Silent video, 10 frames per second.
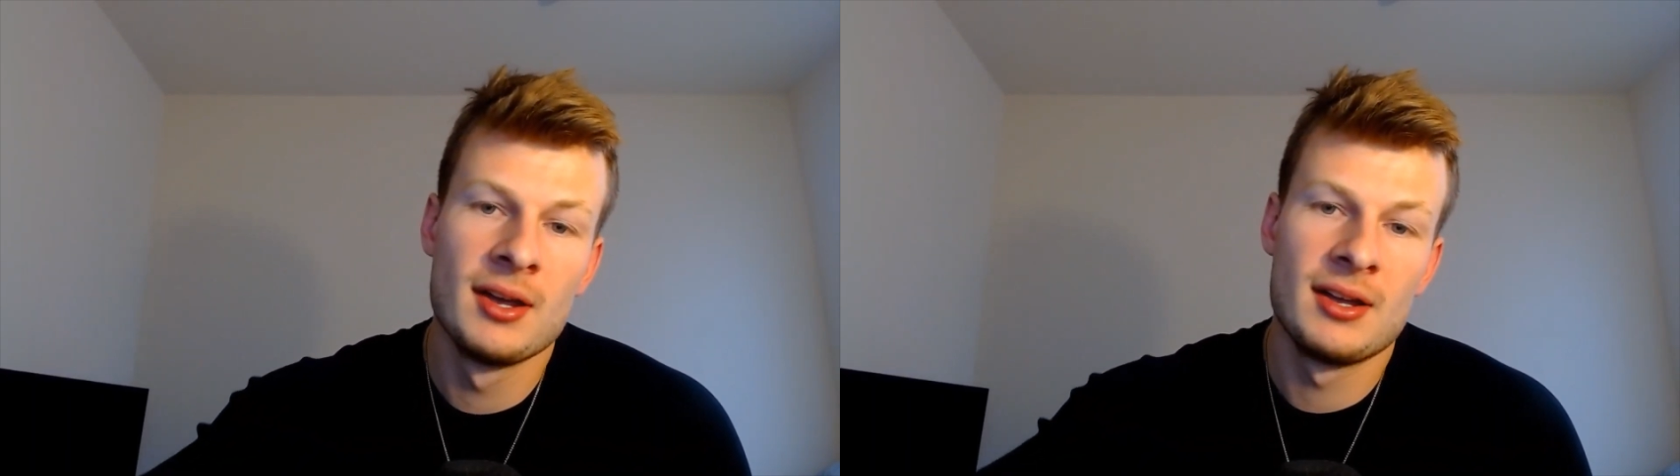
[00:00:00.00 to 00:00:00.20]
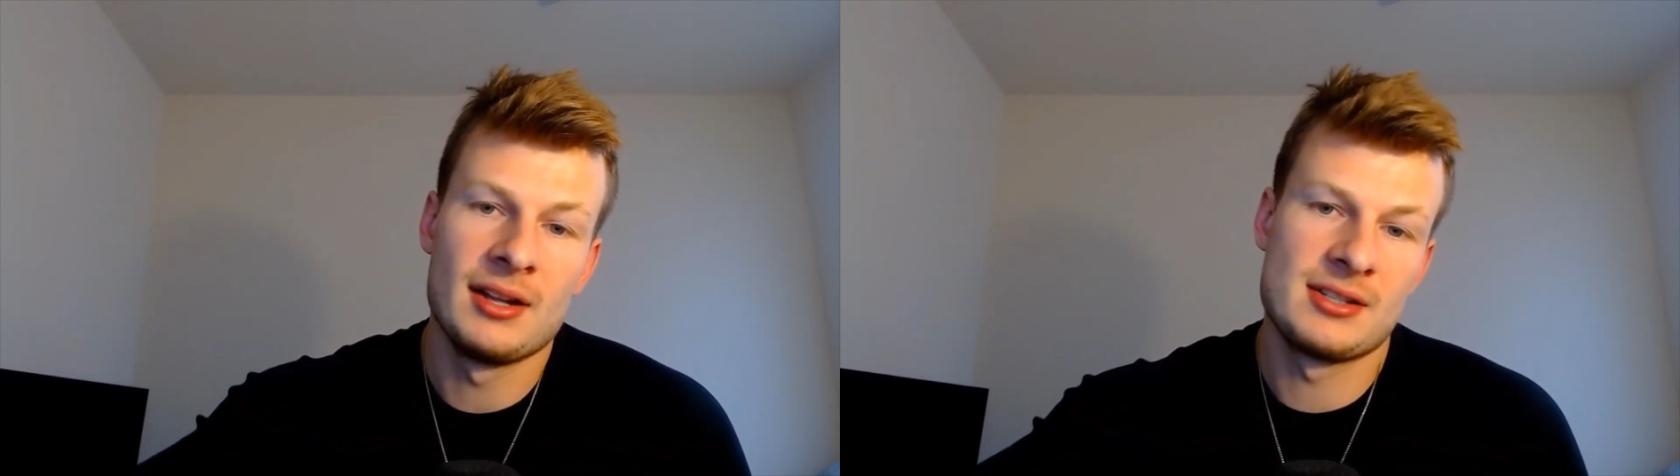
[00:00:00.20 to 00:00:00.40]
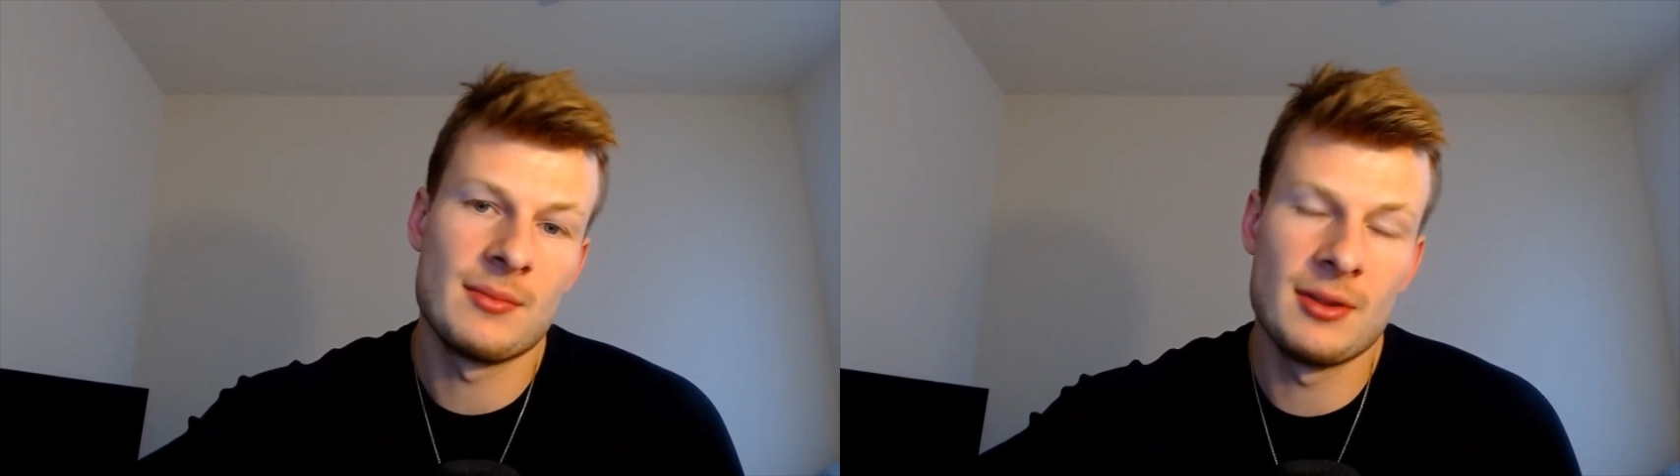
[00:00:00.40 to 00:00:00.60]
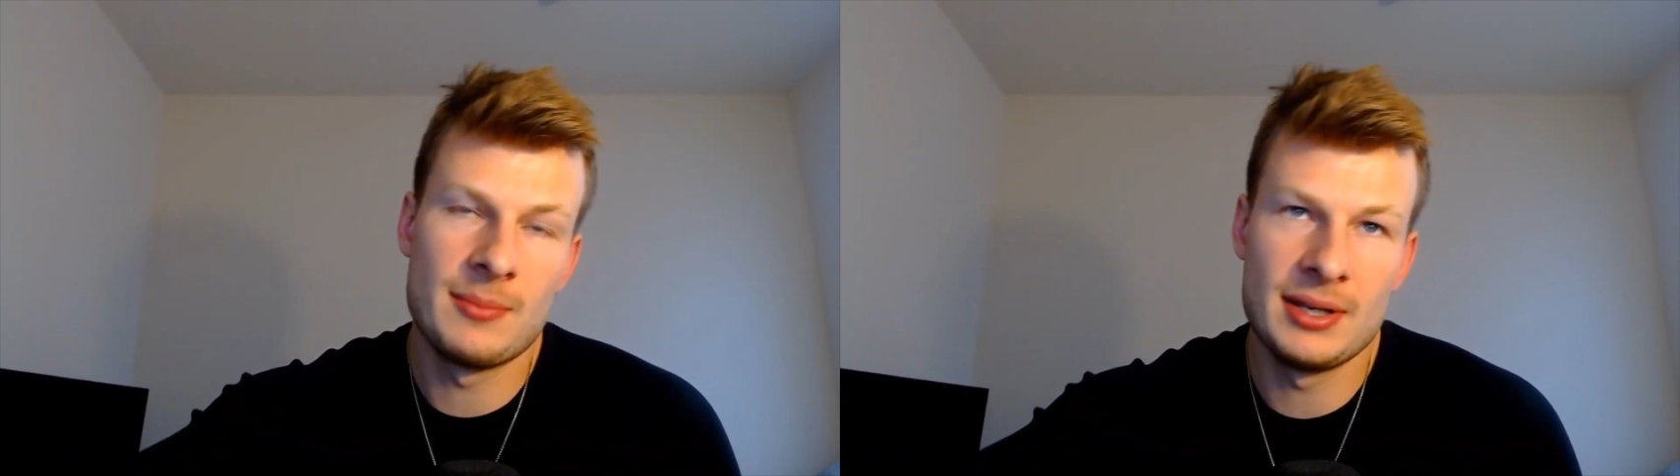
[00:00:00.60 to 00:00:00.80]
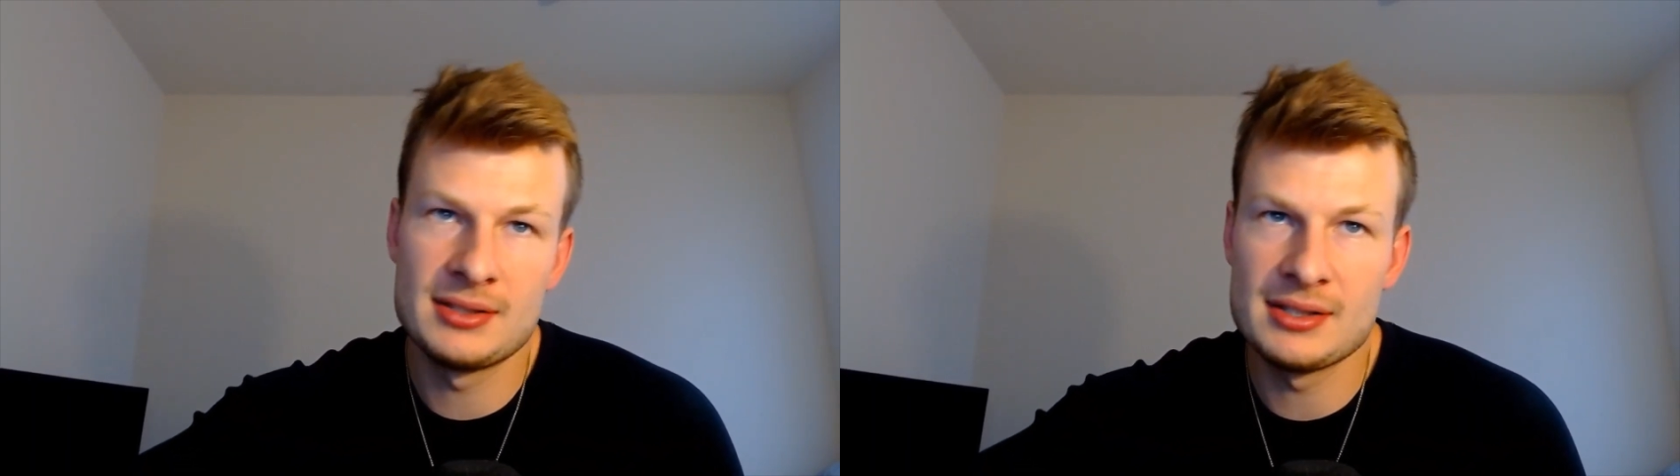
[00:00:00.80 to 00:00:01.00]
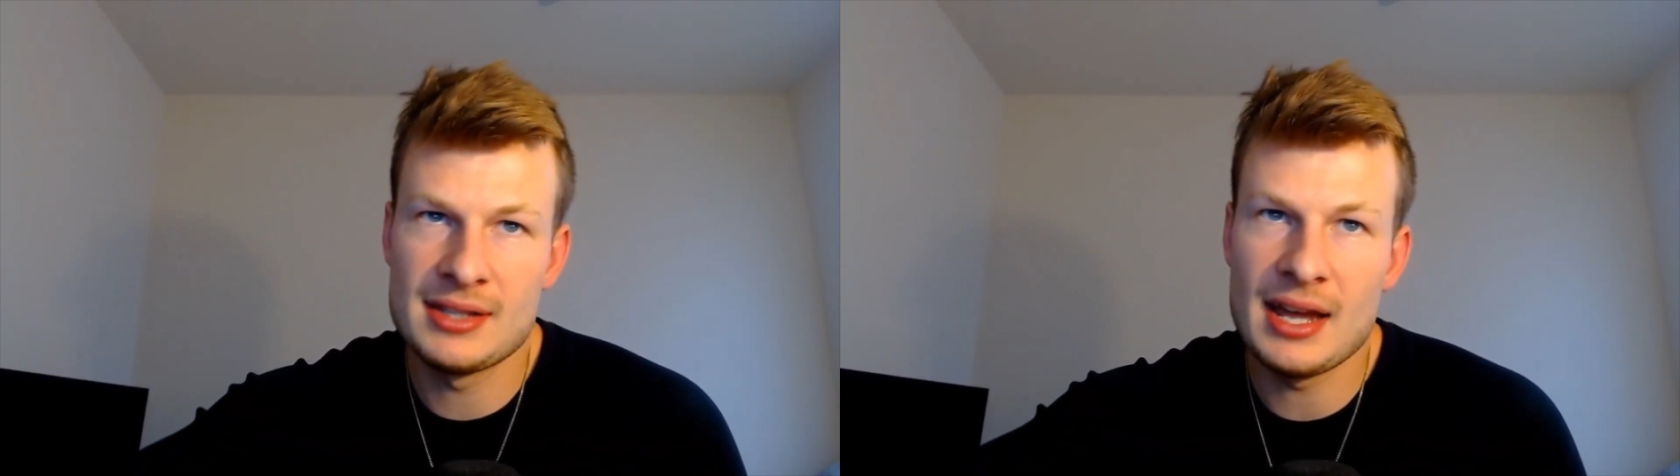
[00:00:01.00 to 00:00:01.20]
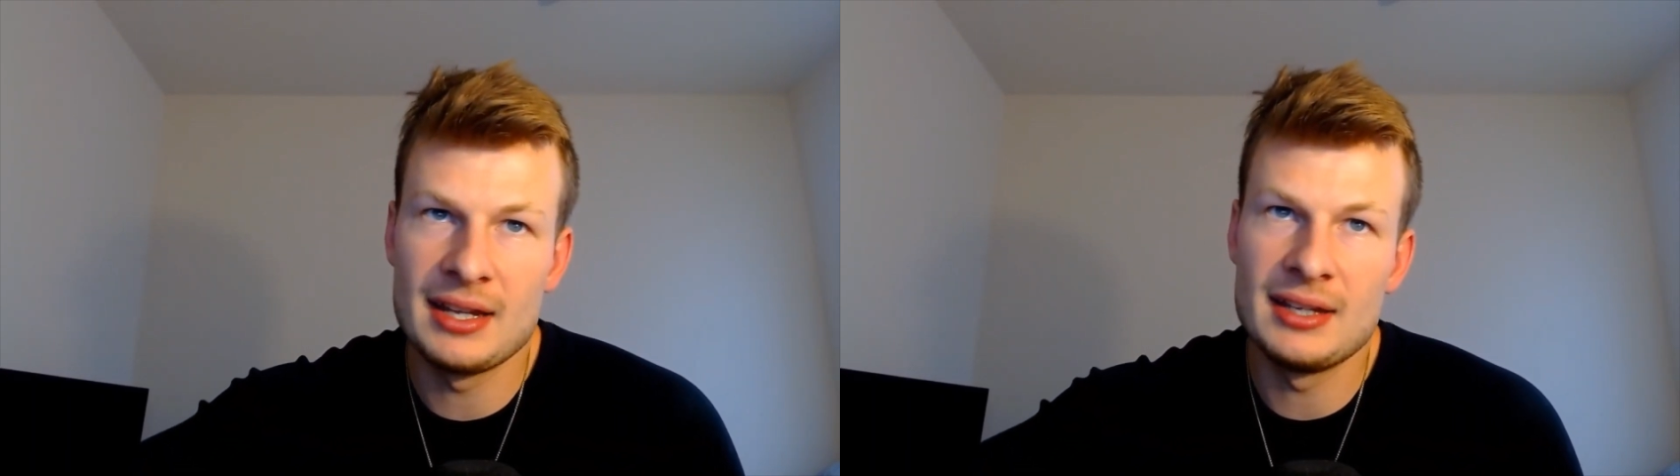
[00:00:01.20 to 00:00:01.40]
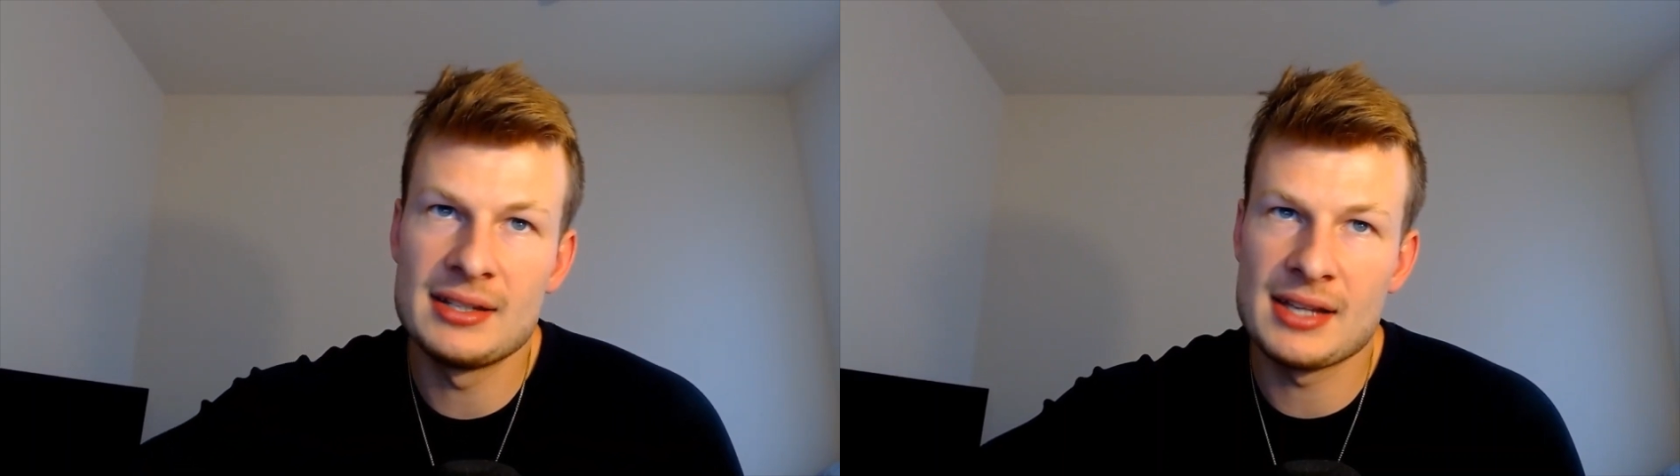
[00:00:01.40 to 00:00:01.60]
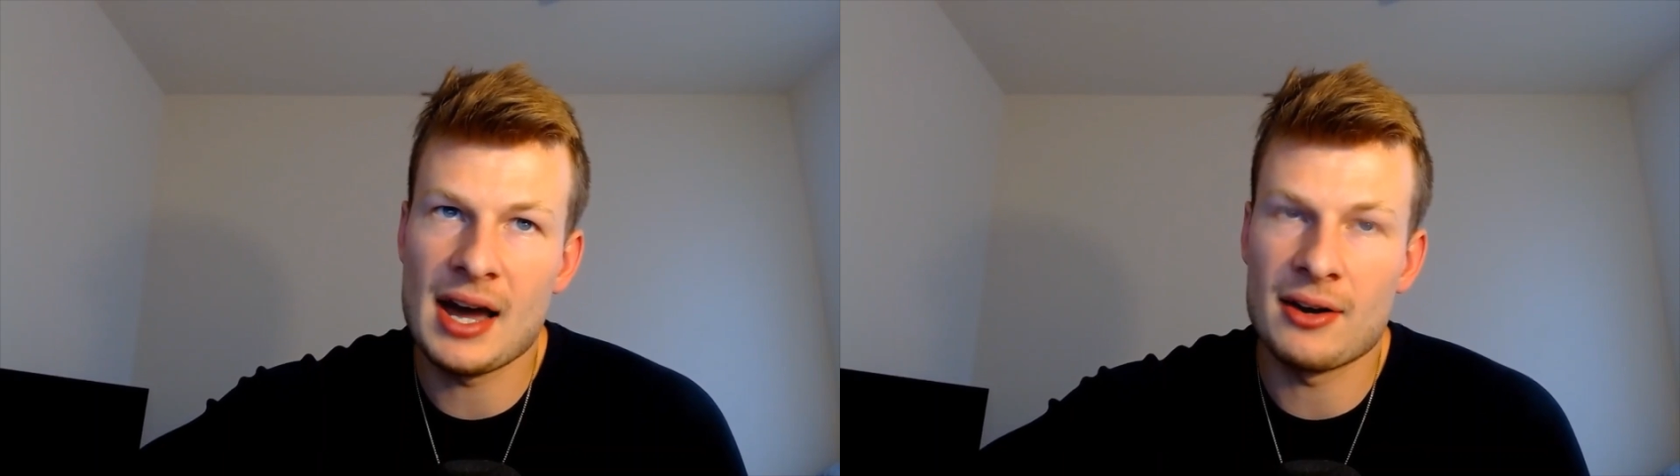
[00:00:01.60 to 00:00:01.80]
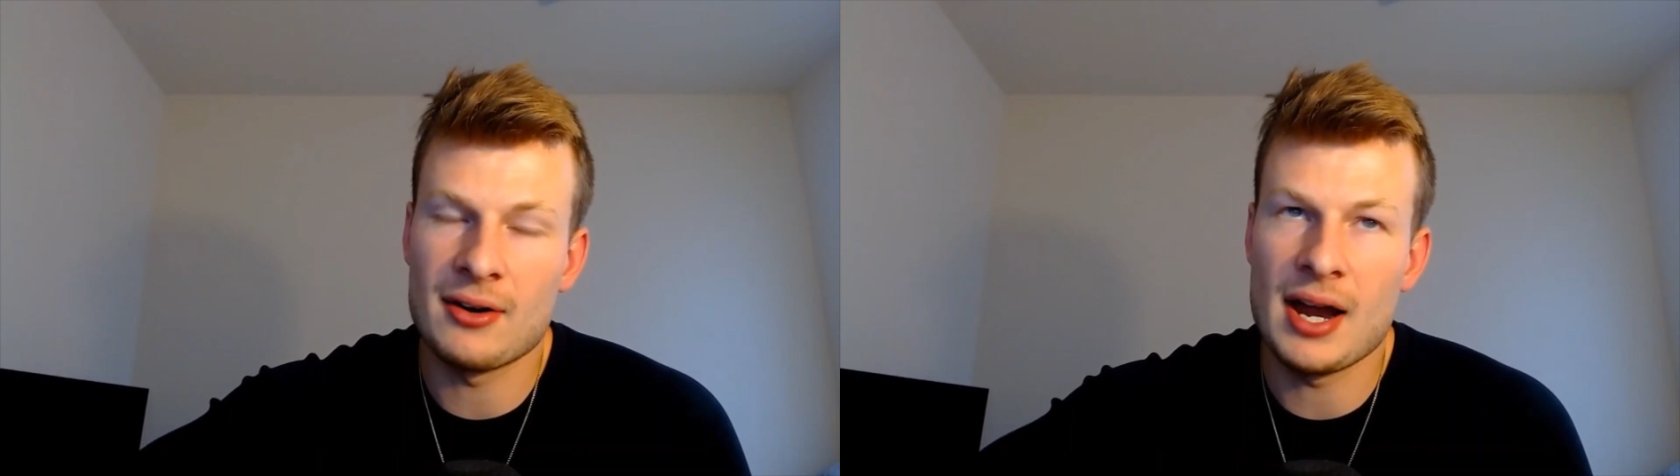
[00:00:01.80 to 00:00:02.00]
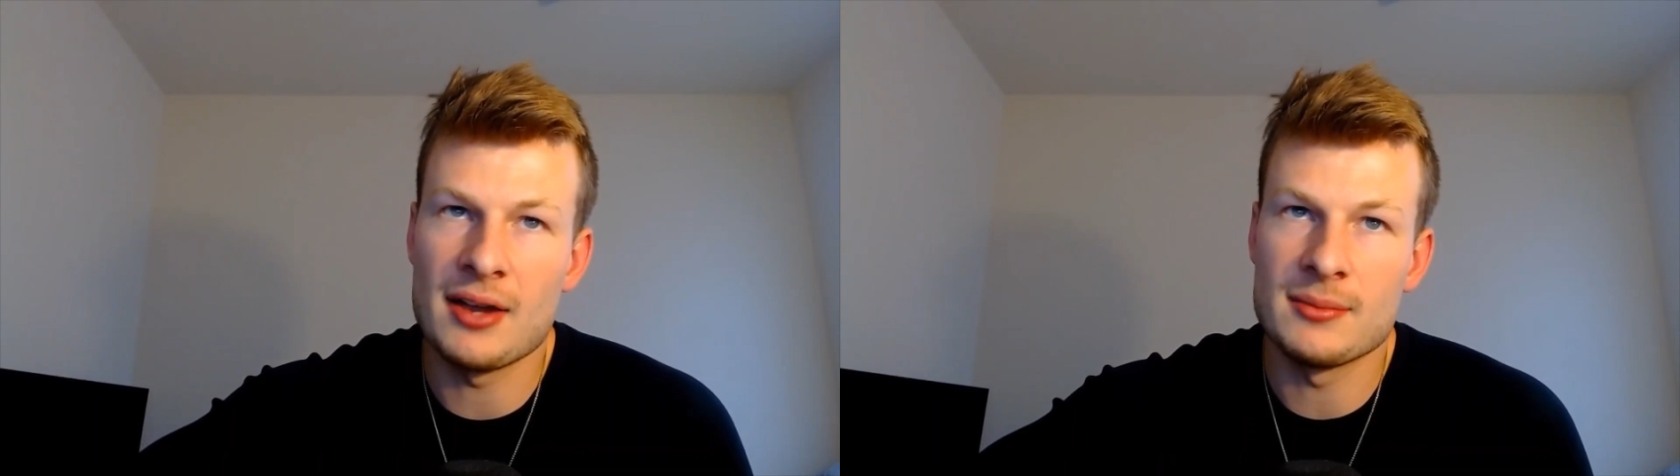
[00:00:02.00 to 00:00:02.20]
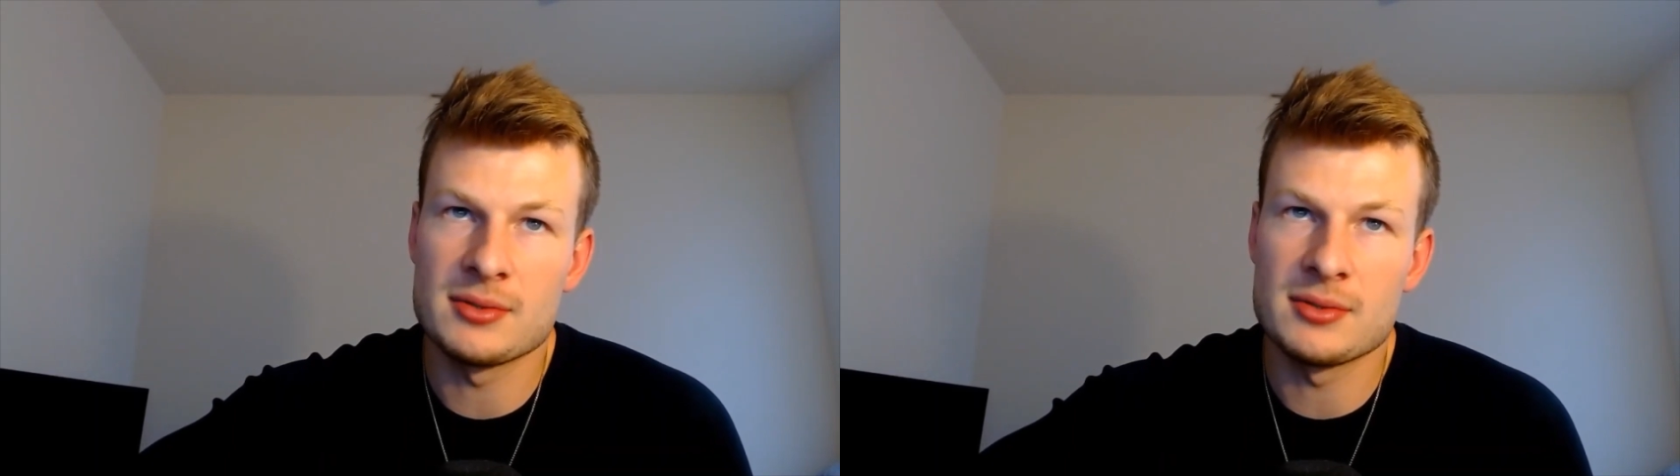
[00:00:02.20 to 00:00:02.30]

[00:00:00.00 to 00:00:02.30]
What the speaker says: and some of the pieces that he's got around him.